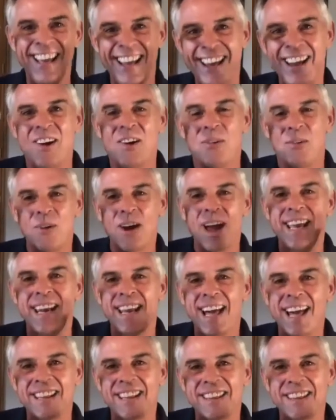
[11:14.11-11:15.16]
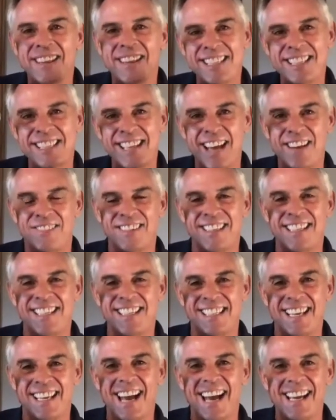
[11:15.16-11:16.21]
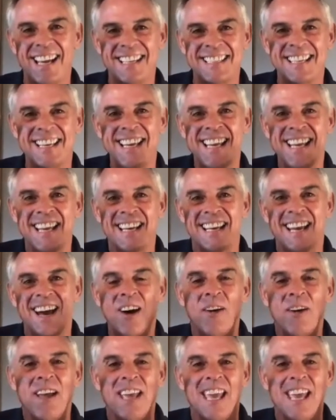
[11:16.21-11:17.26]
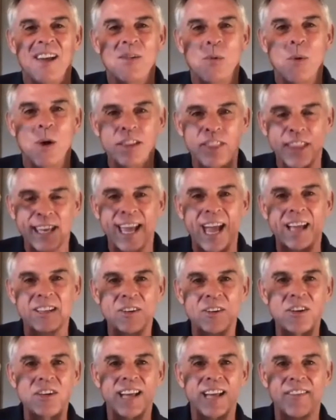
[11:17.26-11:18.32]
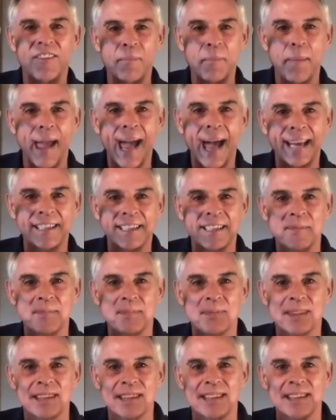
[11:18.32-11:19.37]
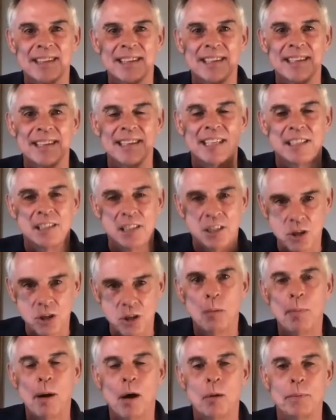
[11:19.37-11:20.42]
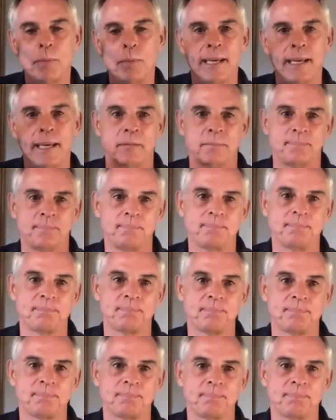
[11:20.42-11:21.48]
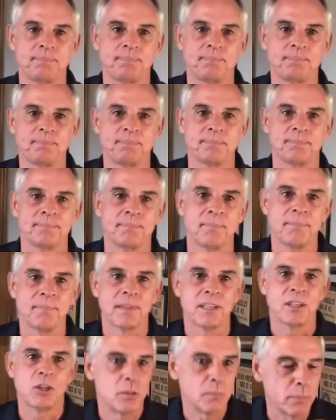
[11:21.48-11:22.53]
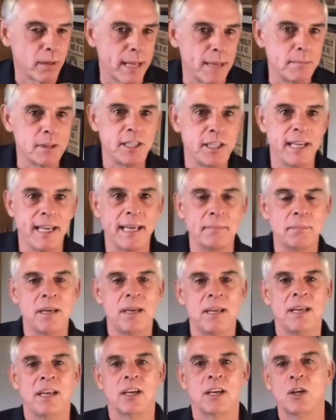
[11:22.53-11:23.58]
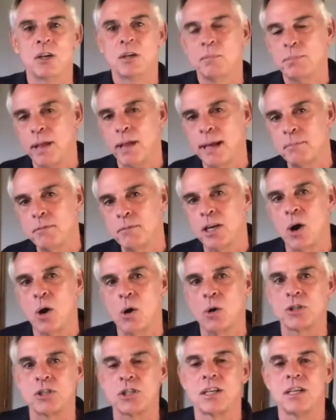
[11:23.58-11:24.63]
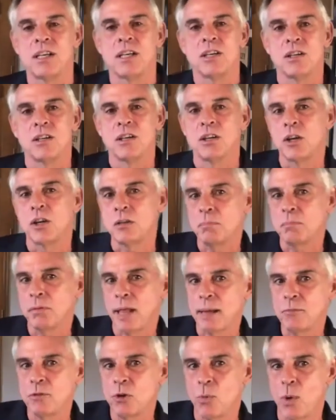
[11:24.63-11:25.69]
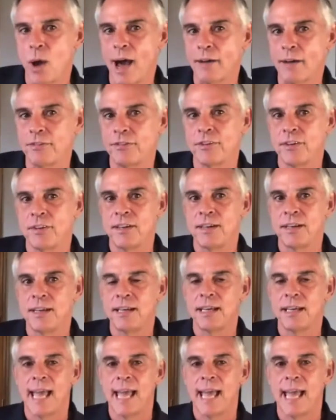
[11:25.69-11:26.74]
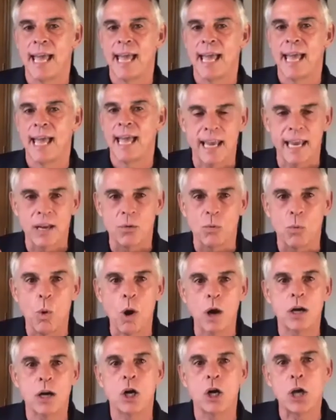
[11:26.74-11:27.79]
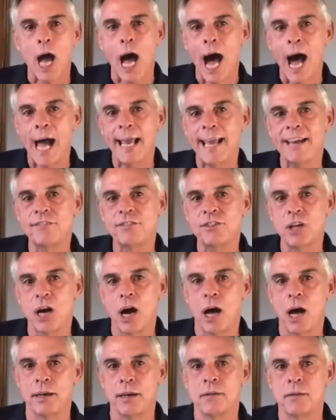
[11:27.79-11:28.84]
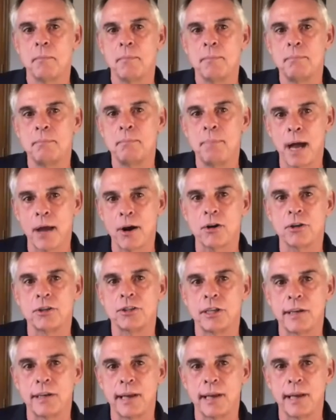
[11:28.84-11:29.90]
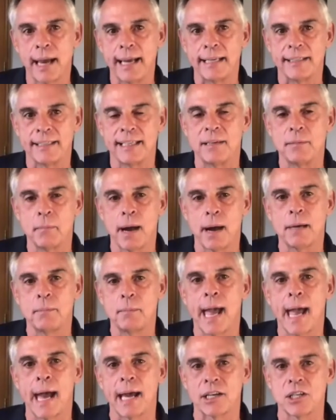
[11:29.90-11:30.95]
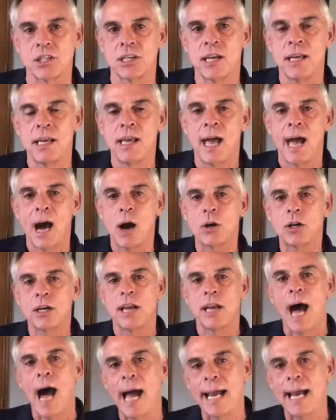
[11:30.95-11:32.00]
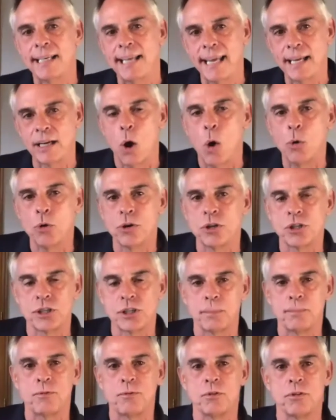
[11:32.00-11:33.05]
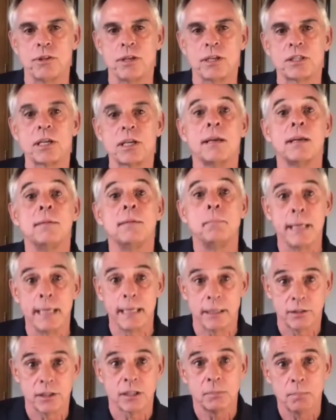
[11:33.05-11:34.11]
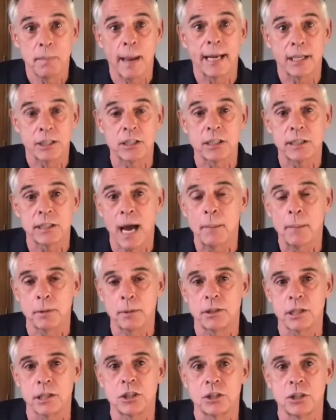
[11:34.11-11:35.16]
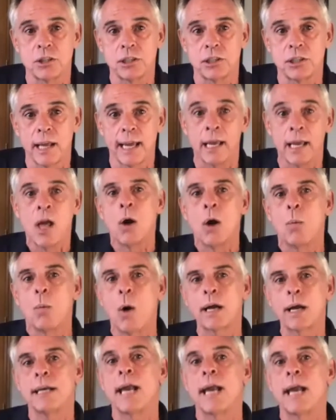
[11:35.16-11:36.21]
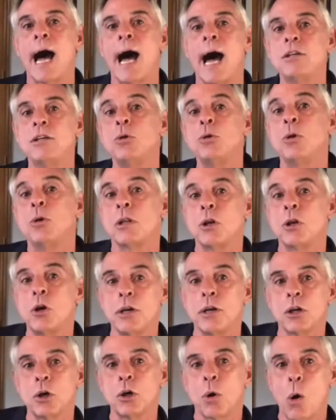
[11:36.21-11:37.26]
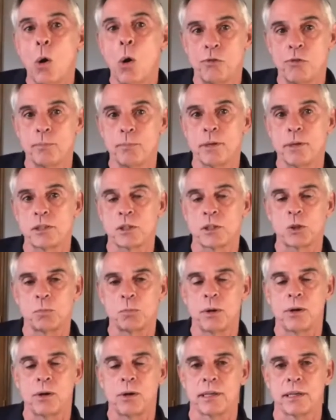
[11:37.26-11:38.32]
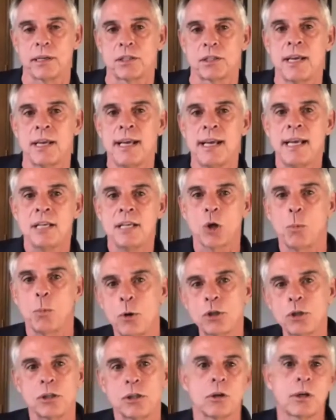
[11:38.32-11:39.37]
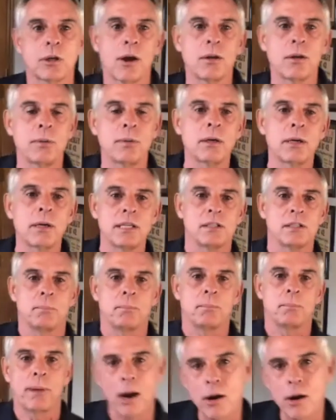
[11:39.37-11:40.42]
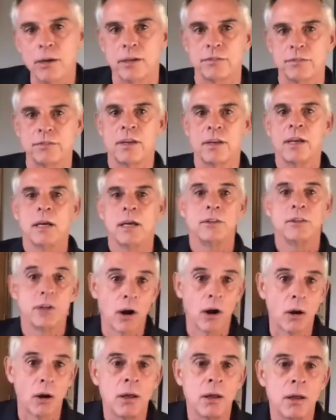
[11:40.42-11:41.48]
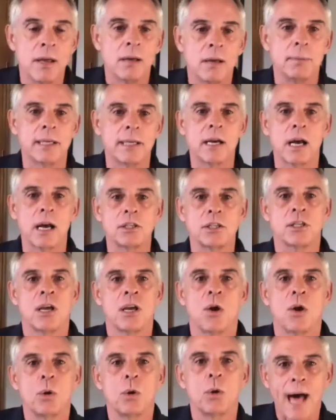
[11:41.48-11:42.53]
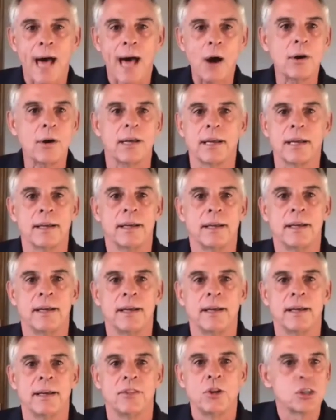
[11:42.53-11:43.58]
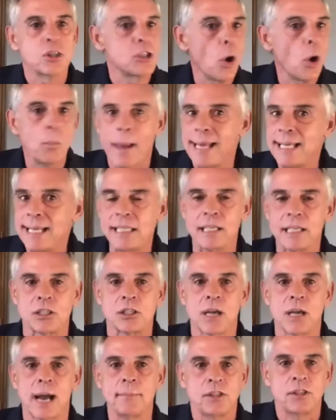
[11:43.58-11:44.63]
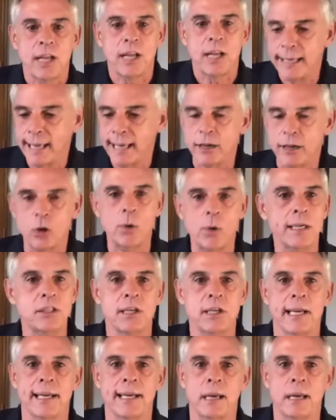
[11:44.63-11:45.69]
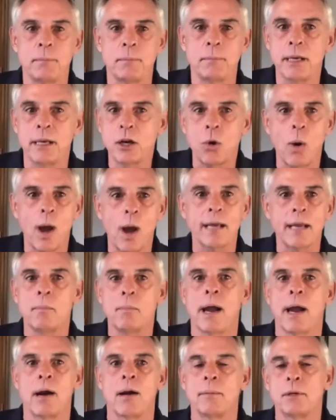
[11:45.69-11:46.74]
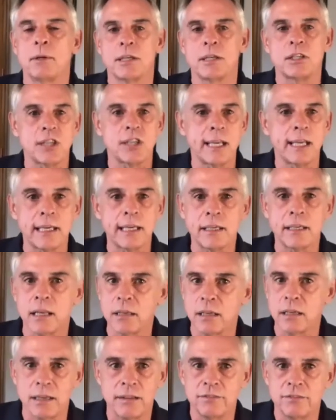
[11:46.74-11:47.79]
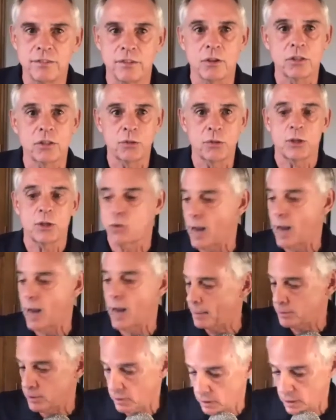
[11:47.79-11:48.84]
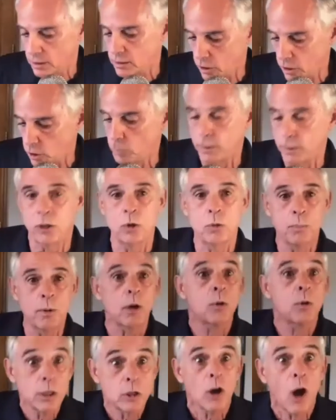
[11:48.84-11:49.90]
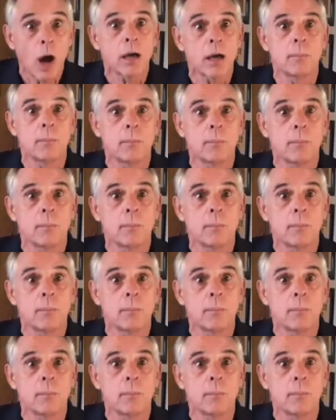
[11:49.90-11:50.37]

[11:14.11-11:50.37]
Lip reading: Right out of the 70s, guys. Now, one thing I learned on the mat is it's all about me. Couldn't blame the team, couldn't blame the coach, couldn't blame the ref, had to say, what could I have done better tonight in my match? How could I take ownership for this meet, this match, this competition today? What can I do to learn and grow from this experience? So personal accountability is imperative, Daryl, because without it, there's no basis. I'm standing on quicksand. I'm in a quagmire. I'm going to sink into the 3 traps in the QBQ book we talk about.